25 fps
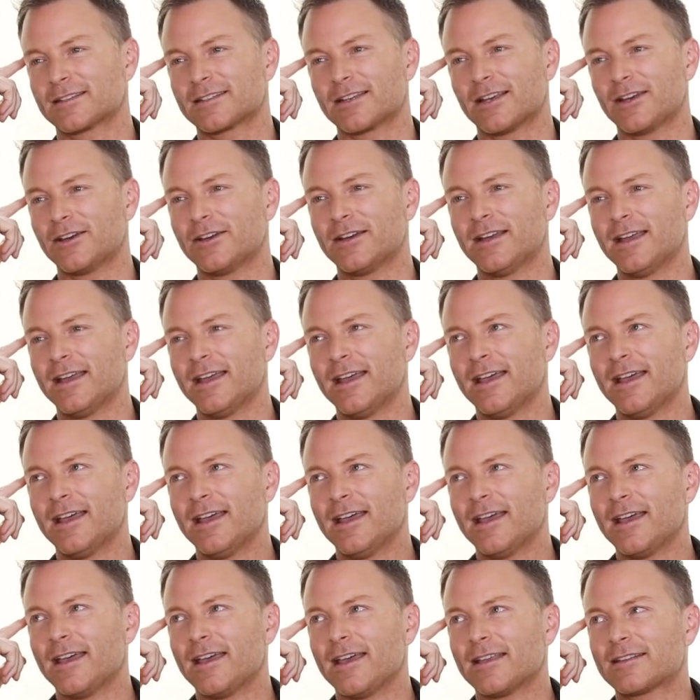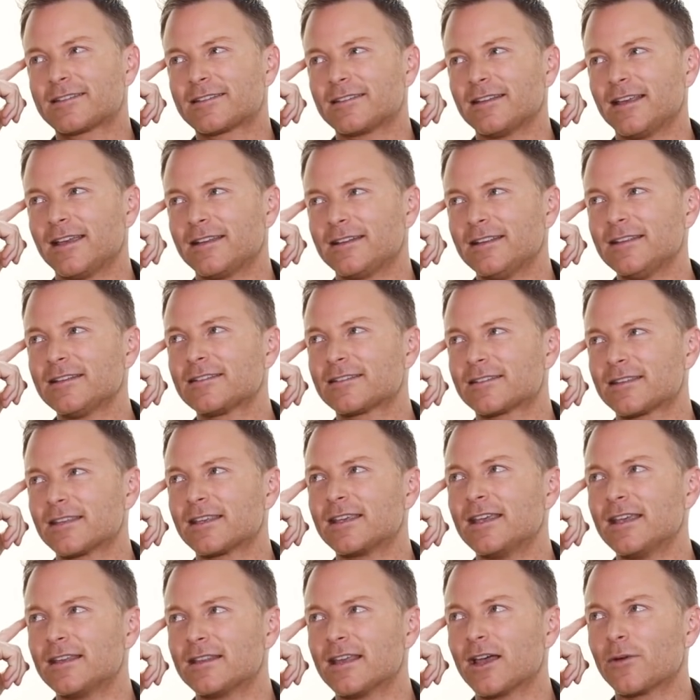So it is the
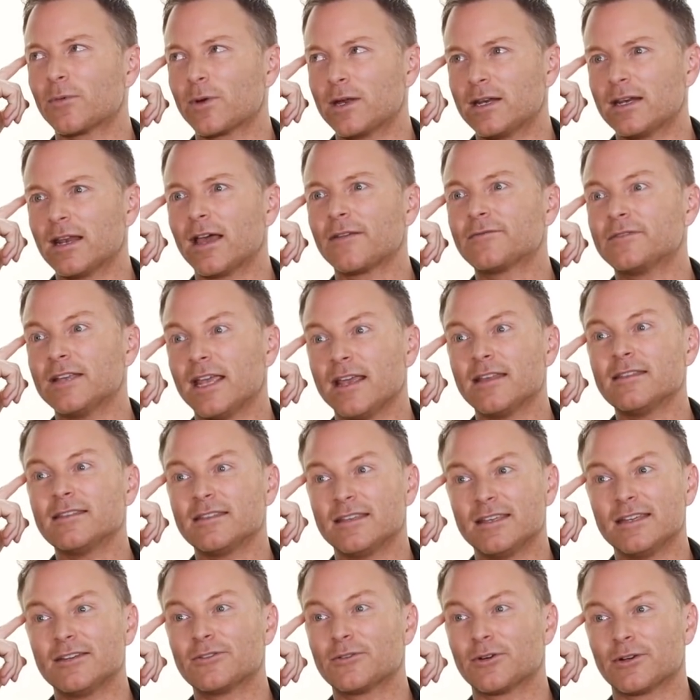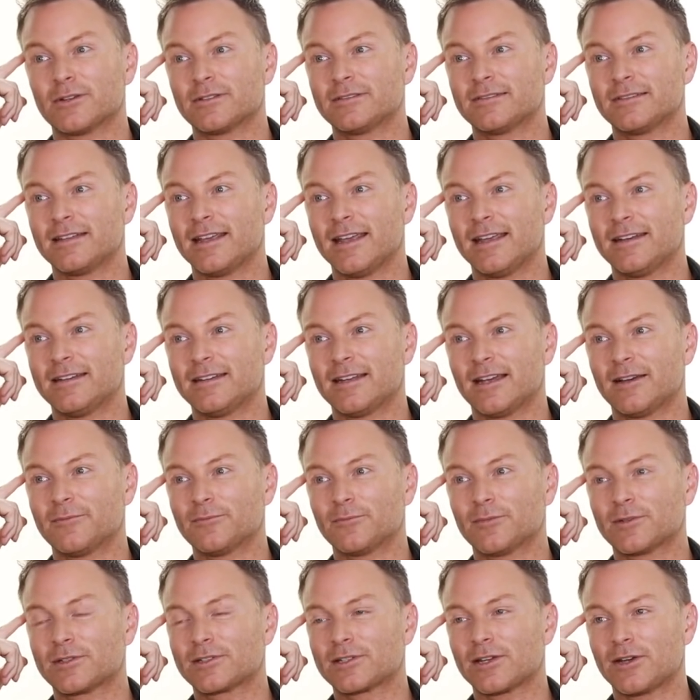gig that we love to end the year on.
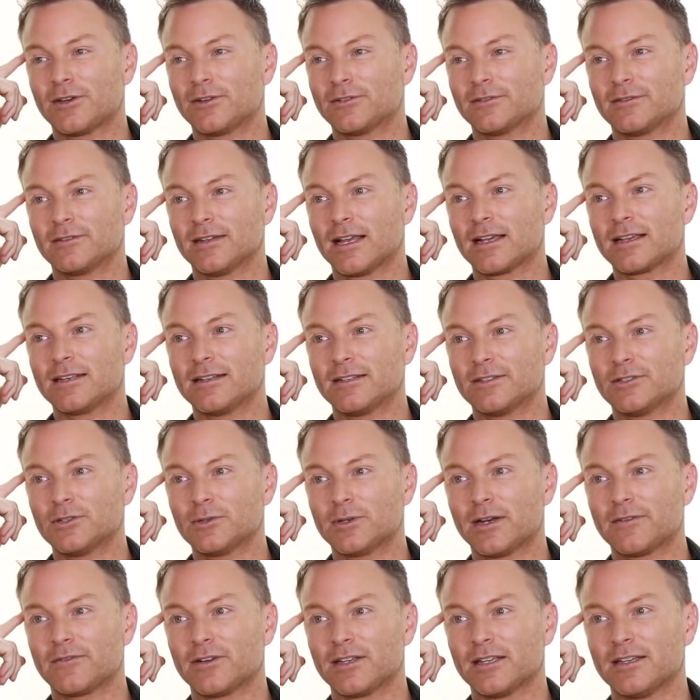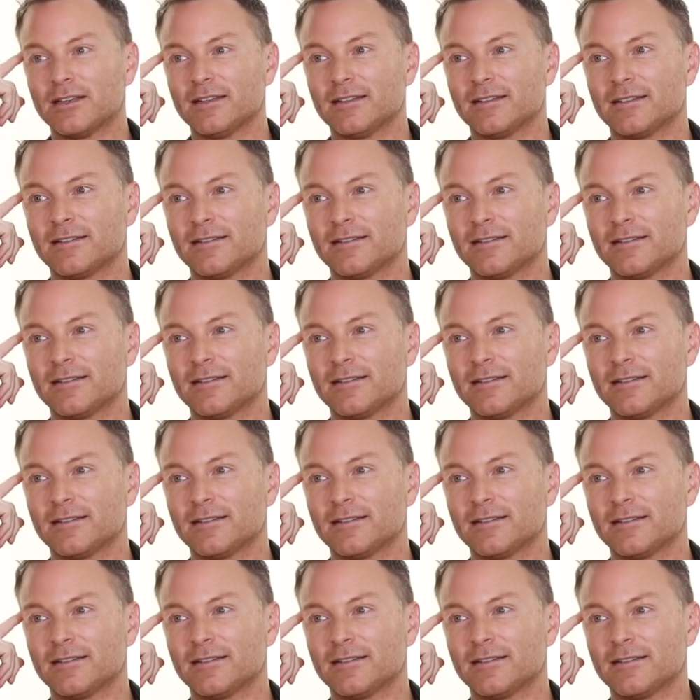And we're so lucky to do it every year.